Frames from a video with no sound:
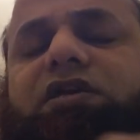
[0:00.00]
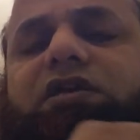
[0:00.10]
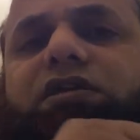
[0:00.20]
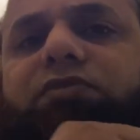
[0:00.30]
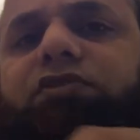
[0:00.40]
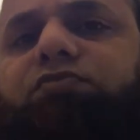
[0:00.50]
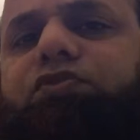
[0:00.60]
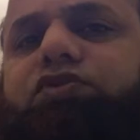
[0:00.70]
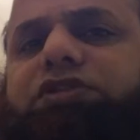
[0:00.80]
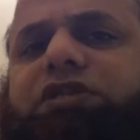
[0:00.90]
The
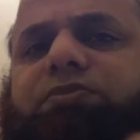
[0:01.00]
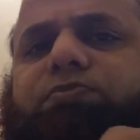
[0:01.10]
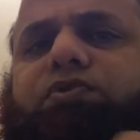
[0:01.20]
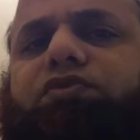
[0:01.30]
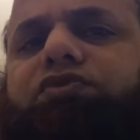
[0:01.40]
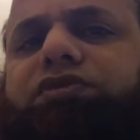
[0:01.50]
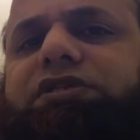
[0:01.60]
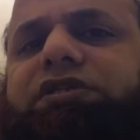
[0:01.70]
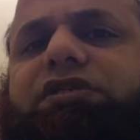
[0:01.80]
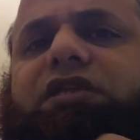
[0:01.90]
most
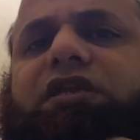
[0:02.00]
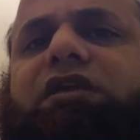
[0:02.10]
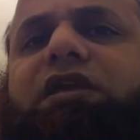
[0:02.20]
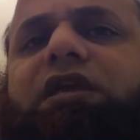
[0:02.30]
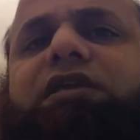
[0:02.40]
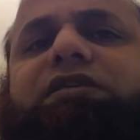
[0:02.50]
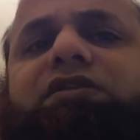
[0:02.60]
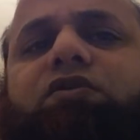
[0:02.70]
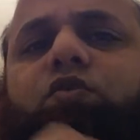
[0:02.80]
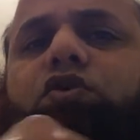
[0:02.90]
important thing
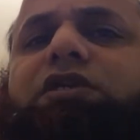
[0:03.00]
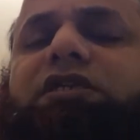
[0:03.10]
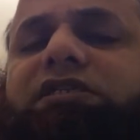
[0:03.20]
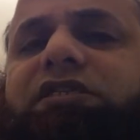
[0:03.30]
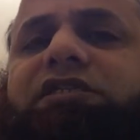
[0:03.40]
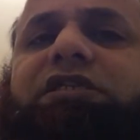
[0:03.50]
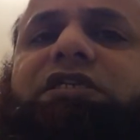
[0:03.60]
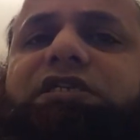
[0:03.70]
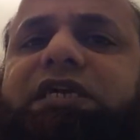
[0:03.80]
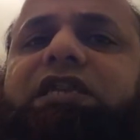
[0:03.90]
is, what is the
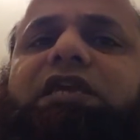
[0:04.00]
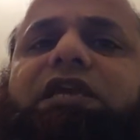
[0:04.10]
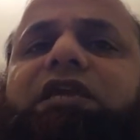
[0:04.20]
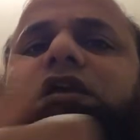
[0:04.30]
gene telling